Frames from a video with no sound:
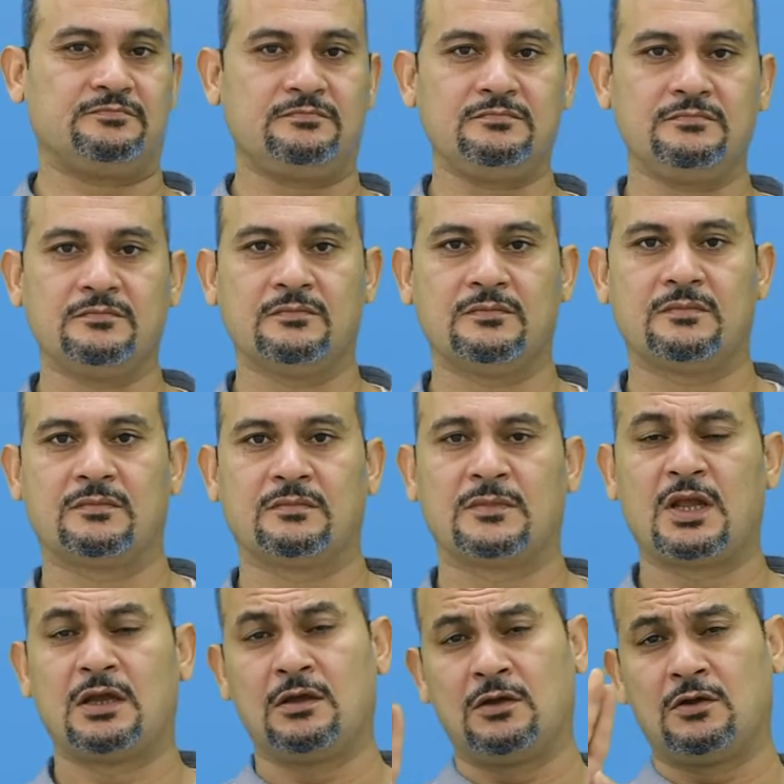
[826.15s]
Number
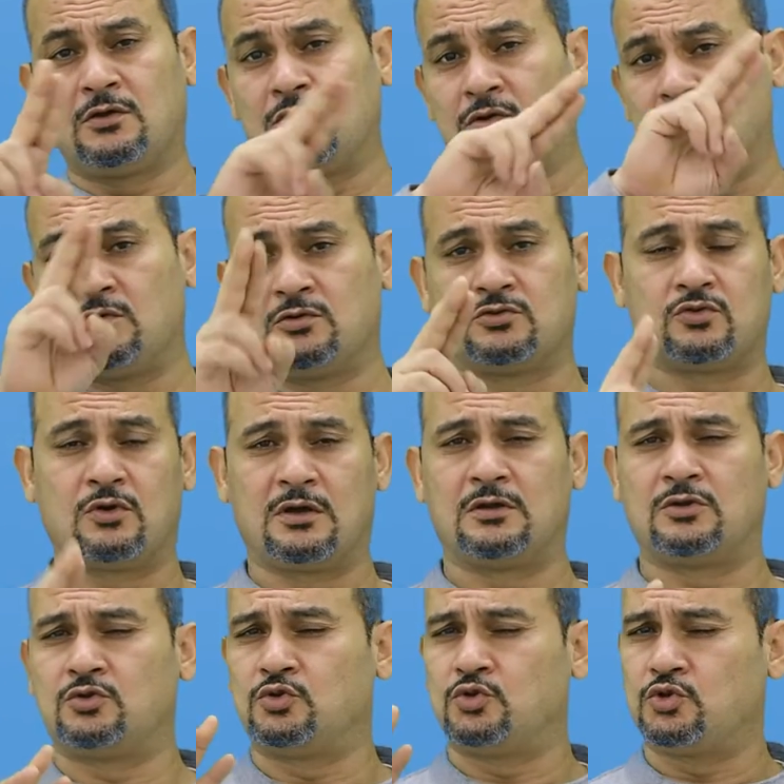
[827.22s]
1, you should
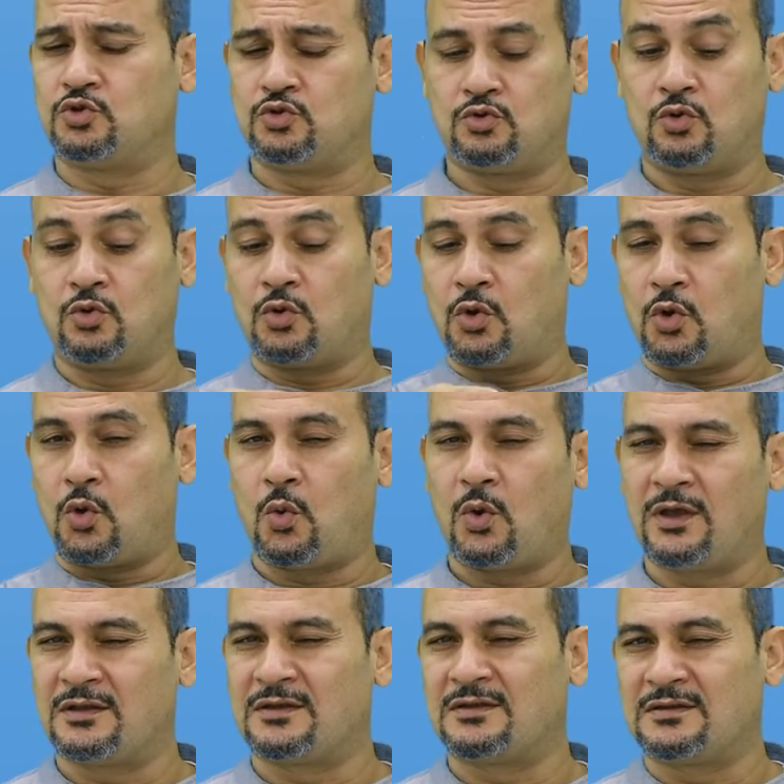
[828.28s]
blank
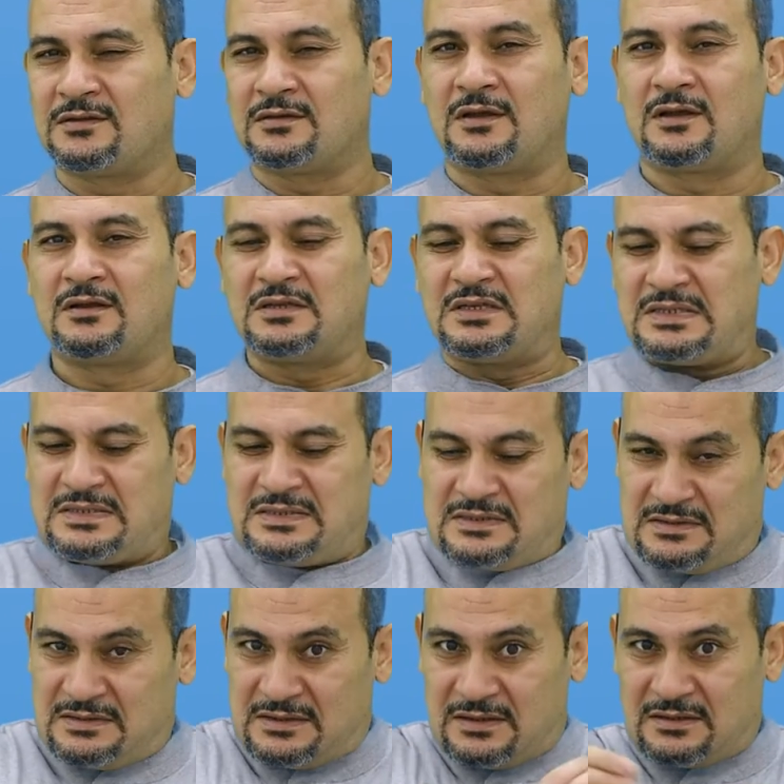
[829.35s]
your alarm clock
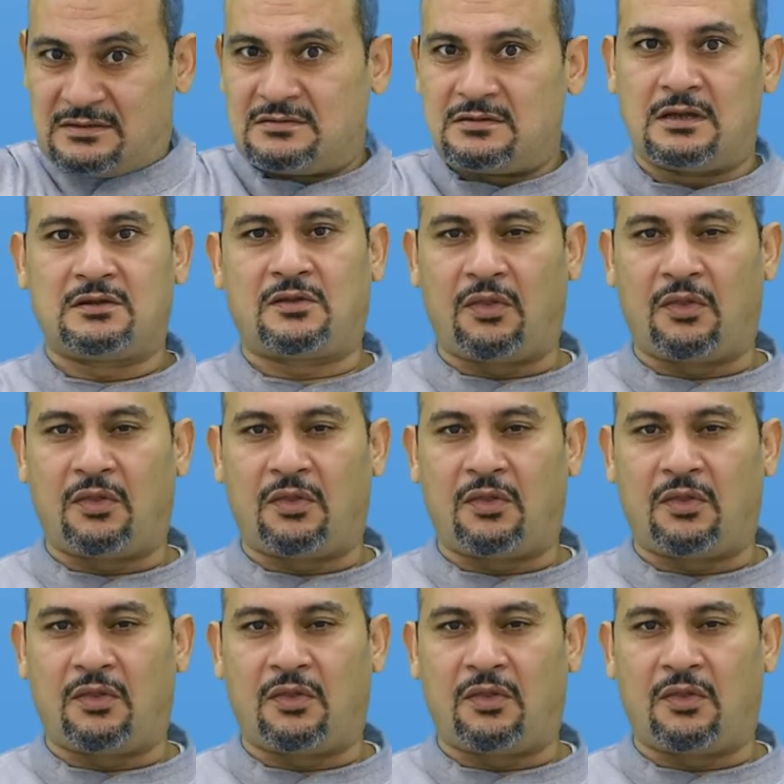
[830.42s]
every night.